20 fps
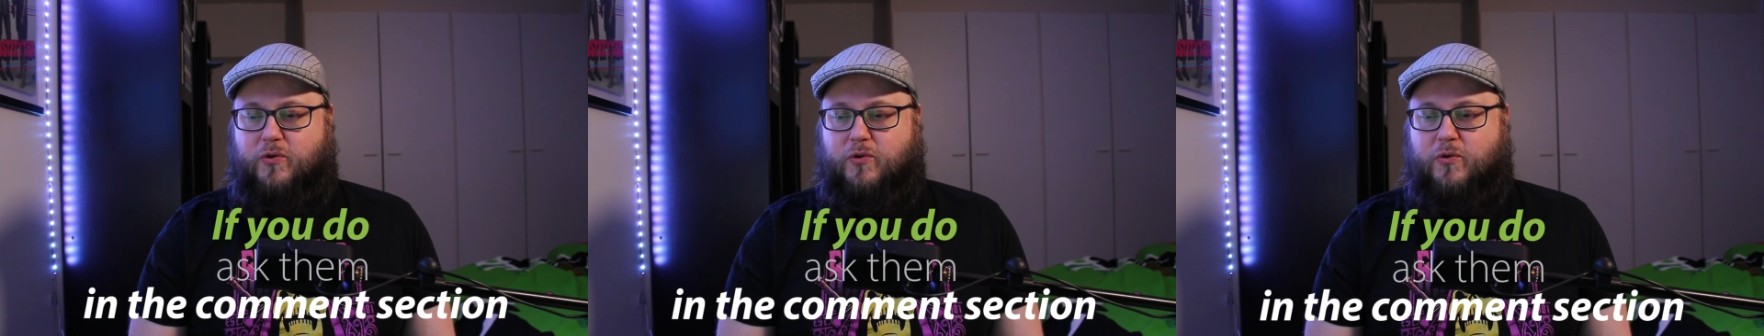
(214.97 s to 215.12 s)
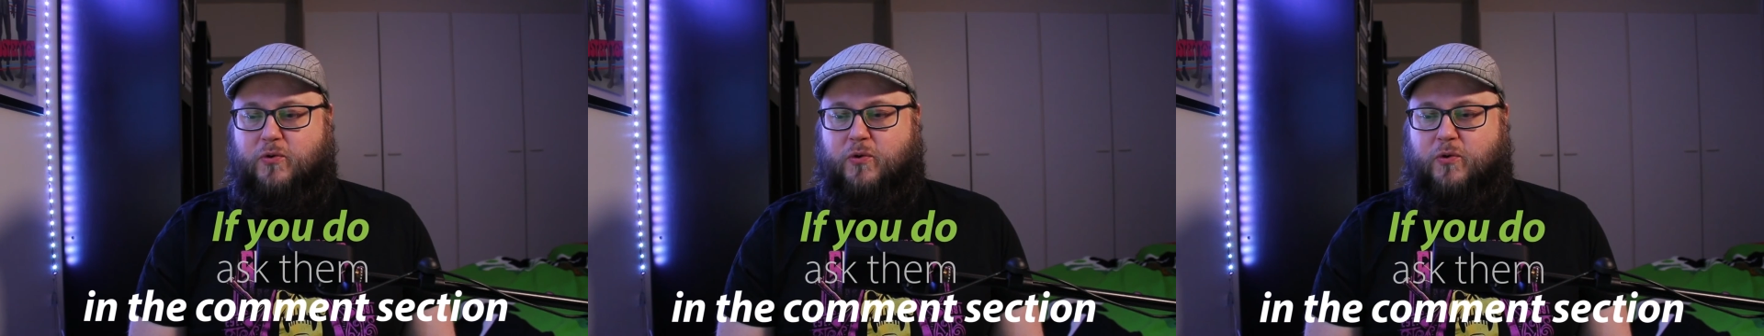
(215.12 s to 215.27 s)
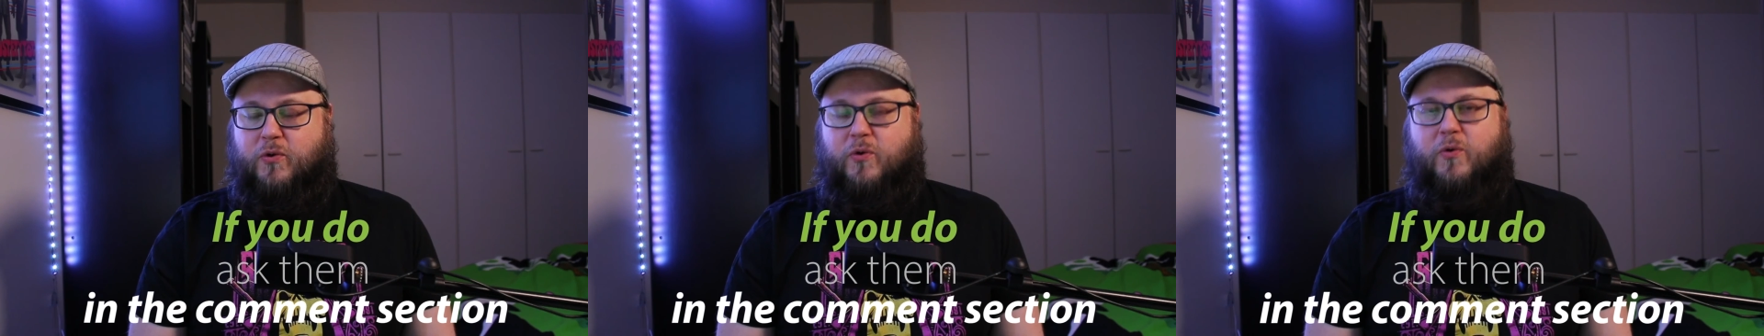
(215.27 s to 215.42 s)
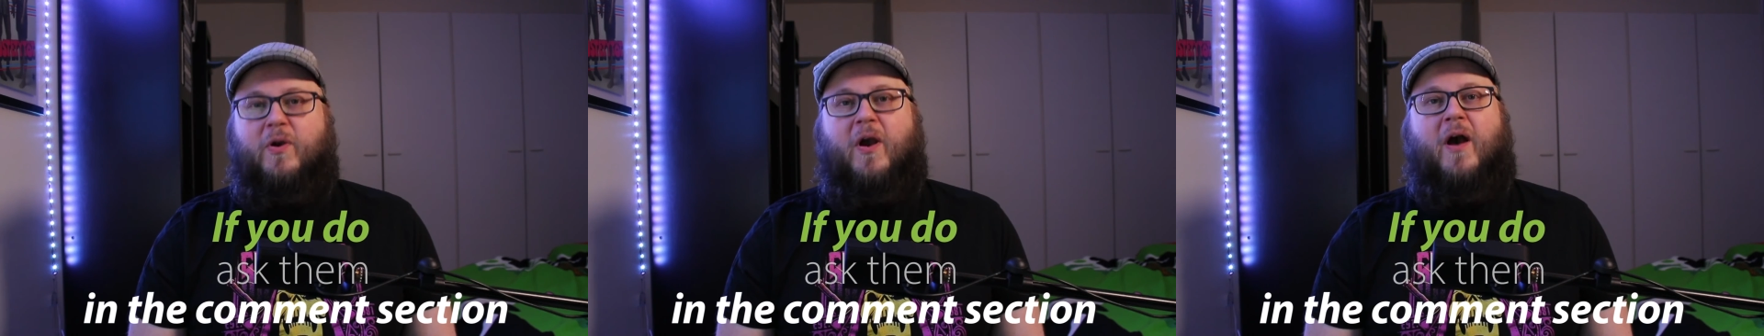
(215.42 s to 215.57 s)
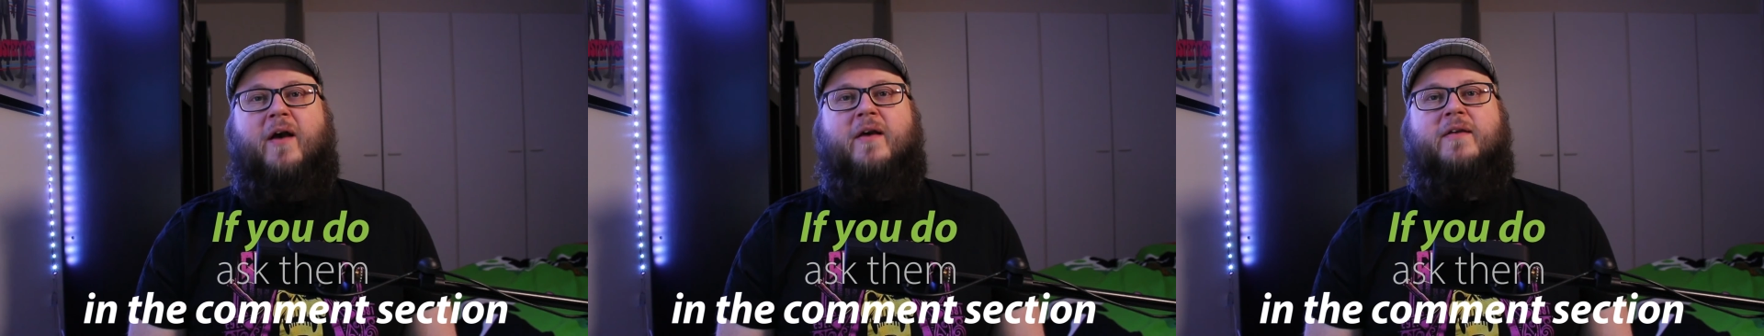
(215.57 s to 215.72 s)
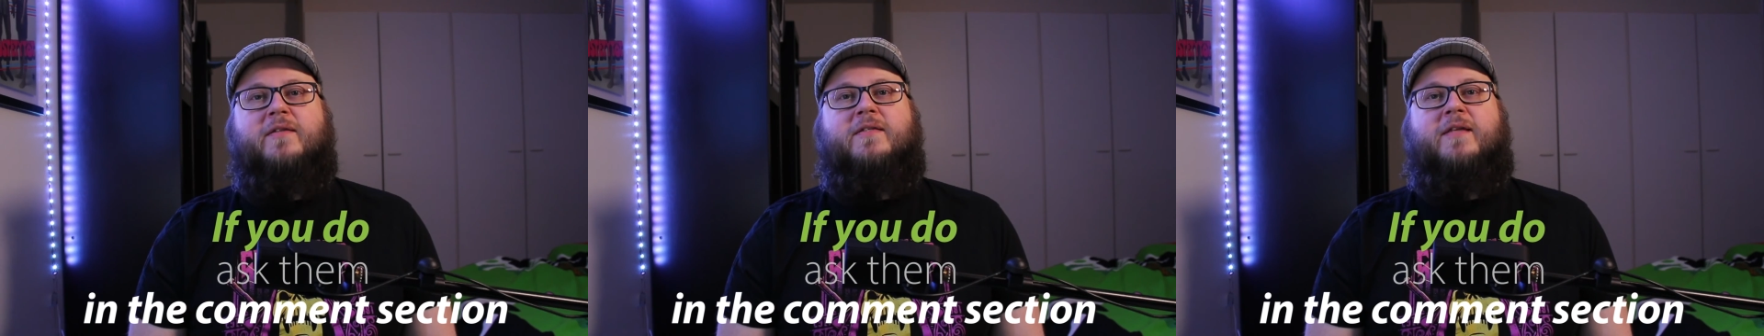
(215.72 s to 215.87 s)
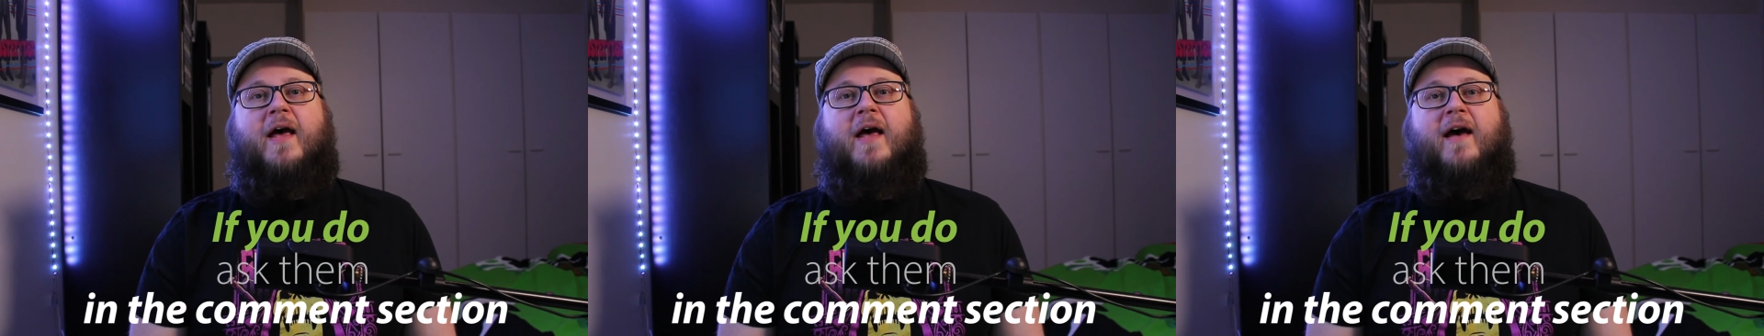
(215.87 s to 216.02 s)
Do you
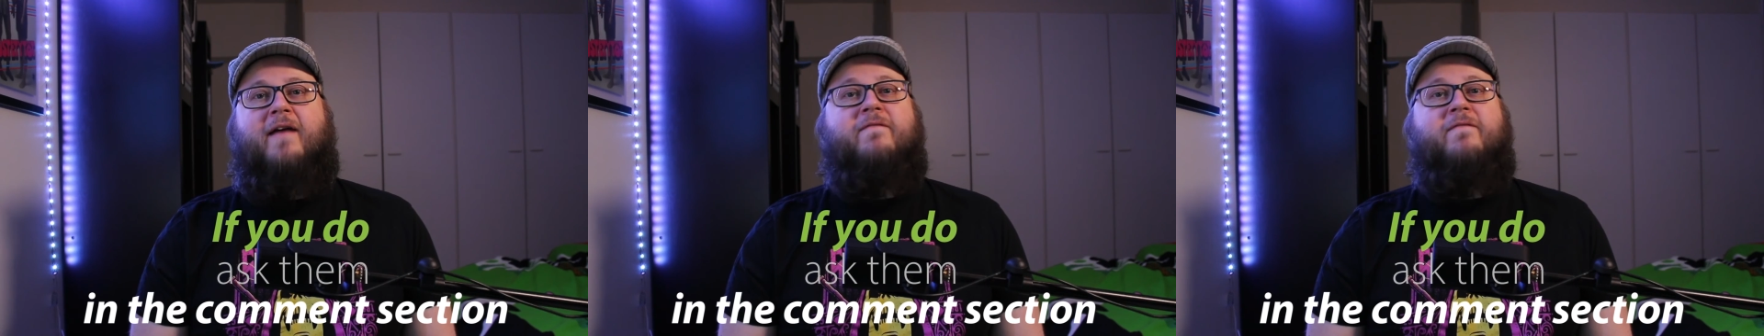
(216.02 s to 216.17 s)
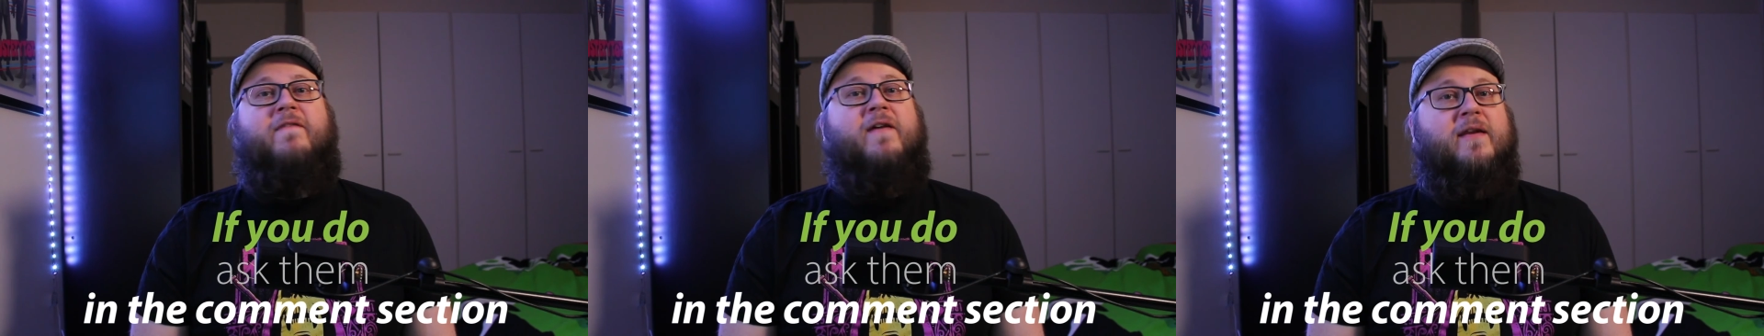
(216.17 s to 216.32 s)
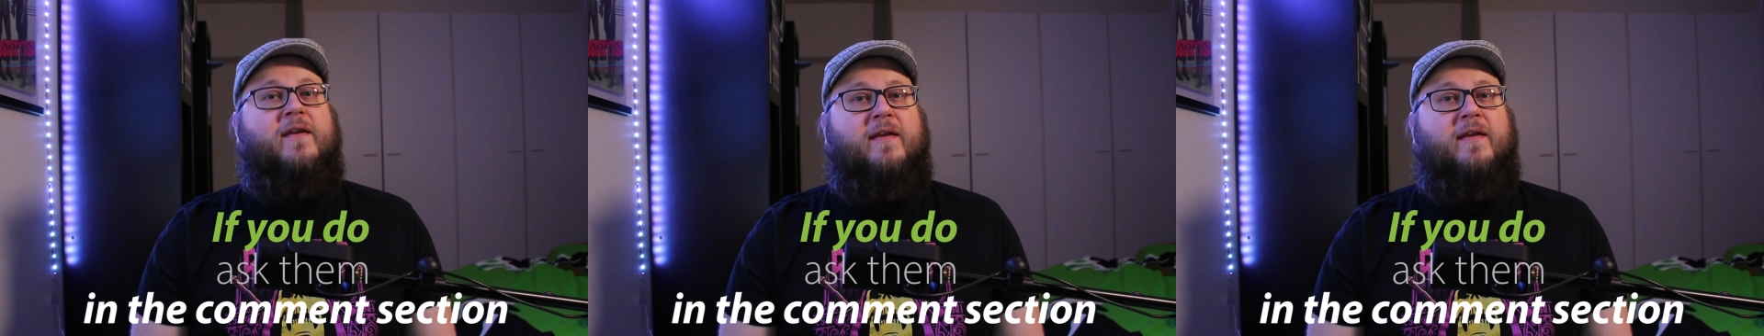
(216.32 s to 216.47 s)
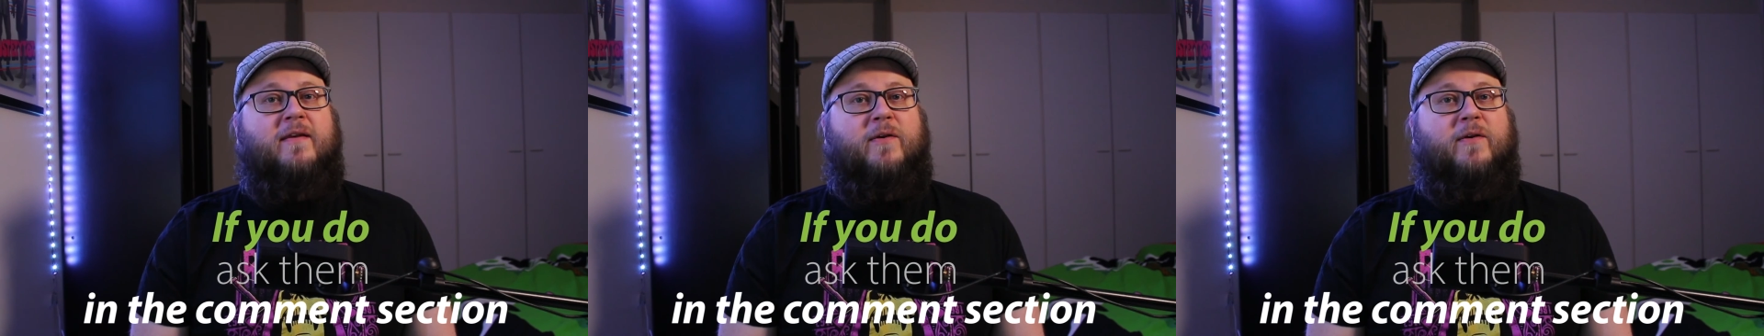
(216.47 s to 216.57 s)
guys have any